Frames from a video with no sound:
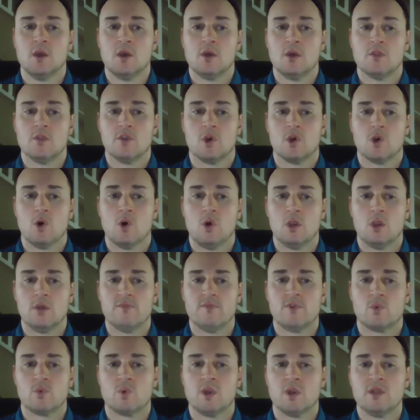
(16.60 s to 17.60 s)
The goal of
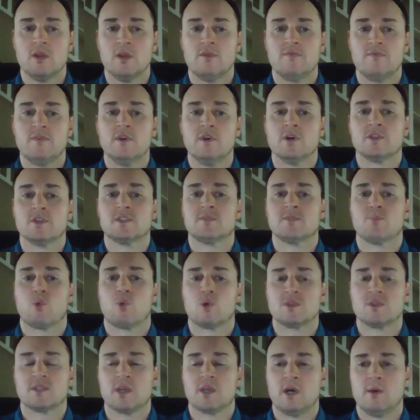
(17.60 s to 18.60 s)
the Runyon Field
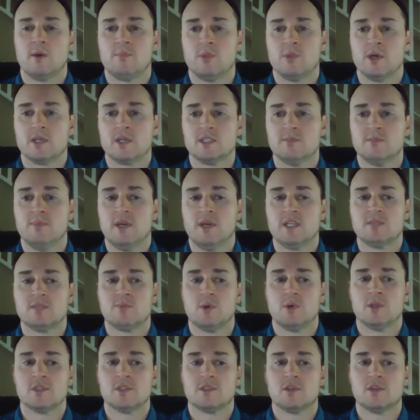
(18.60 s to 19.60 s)
Sports Complex
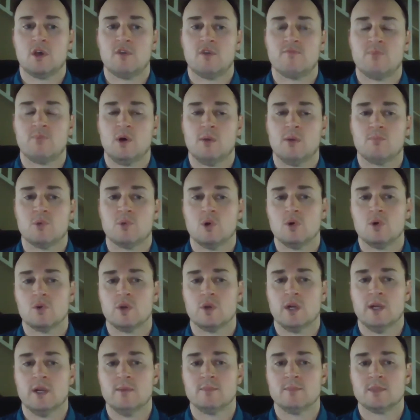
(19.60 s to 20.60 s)
baseball and softball
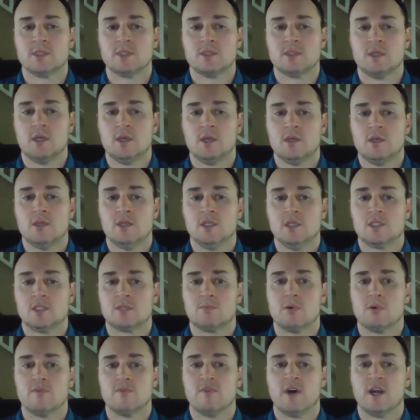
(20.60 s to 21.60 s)
programs is to
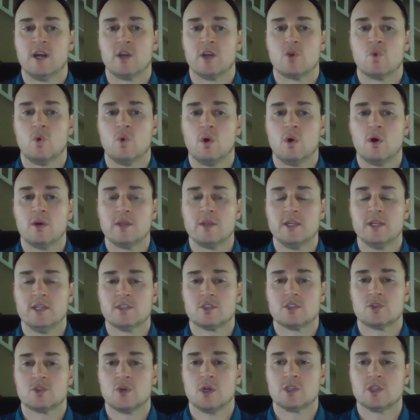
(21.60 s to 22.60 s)
provide quality
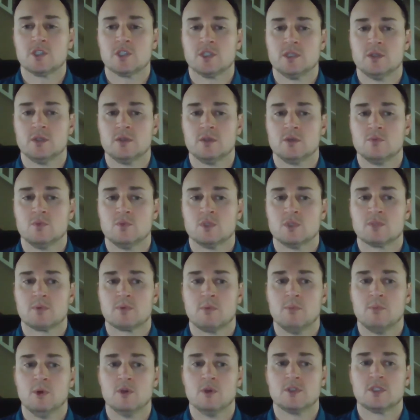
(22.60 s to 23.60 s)
instruction which
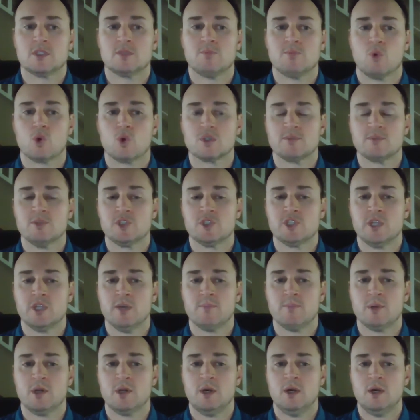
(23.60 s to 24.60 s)
promotes
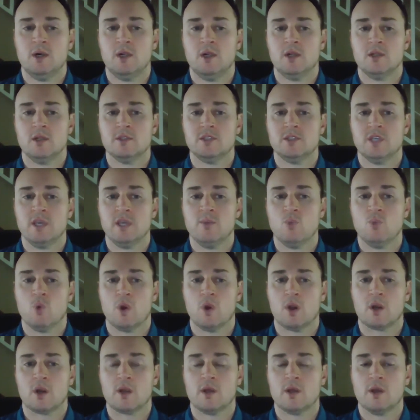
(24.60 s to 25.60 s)
sportsmanship,
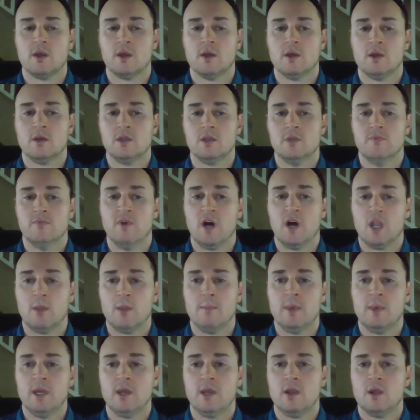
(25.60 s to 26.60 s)
teamwork,
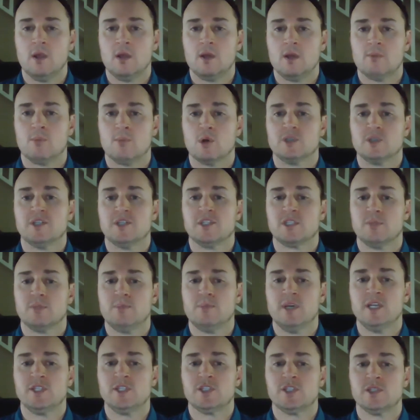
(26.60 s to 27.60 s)
development,
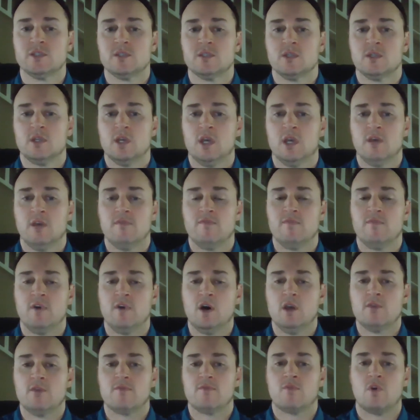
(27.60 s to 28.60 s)
participation, and
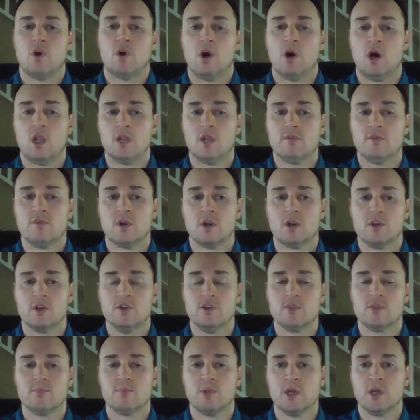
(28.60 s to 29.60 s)
fun for all of our
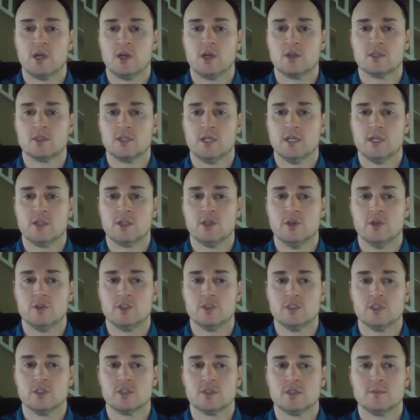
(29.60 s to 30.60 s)
youth players and
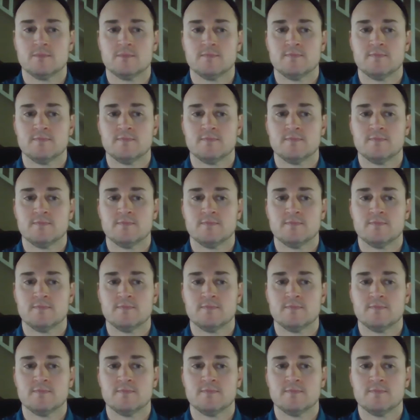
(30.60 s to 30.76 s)
coaches.